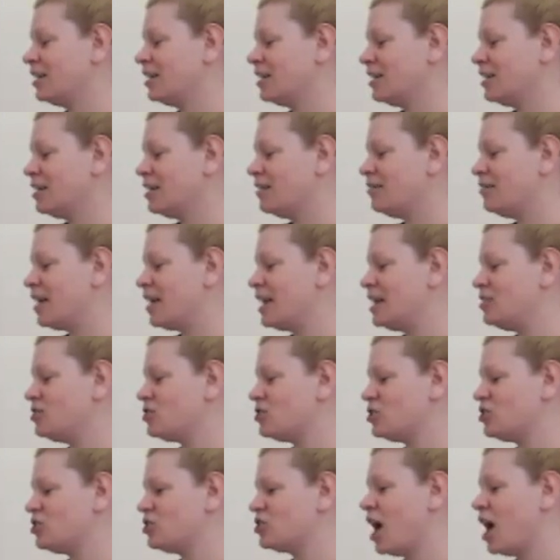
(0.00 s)
of
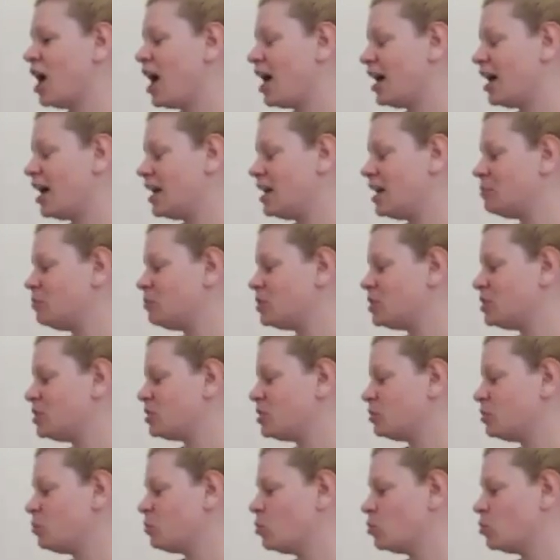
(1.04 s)
ancient times that
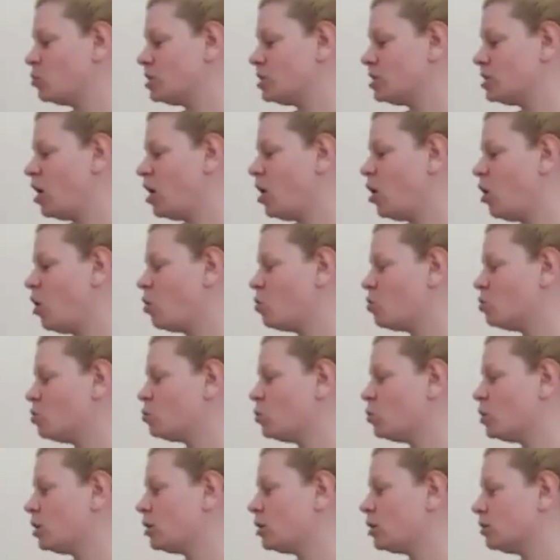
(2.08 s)
supported the whole
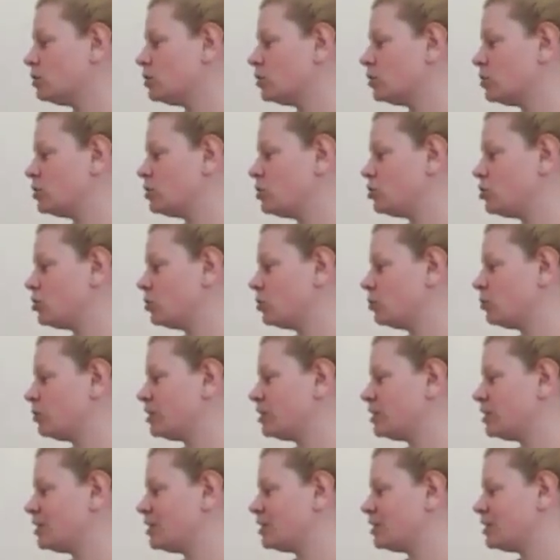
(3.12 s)
world on his
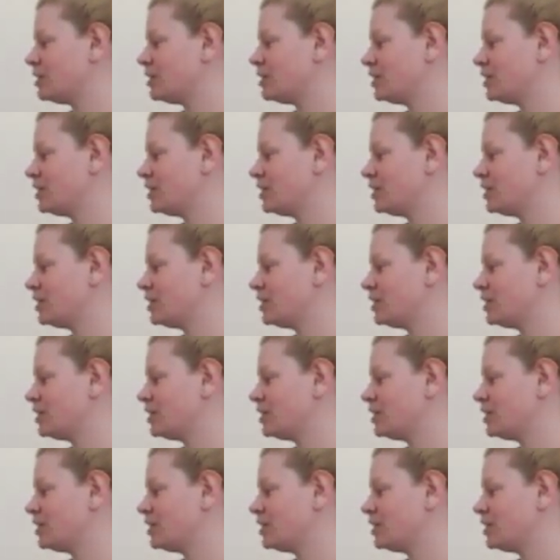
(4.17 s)
shoulders.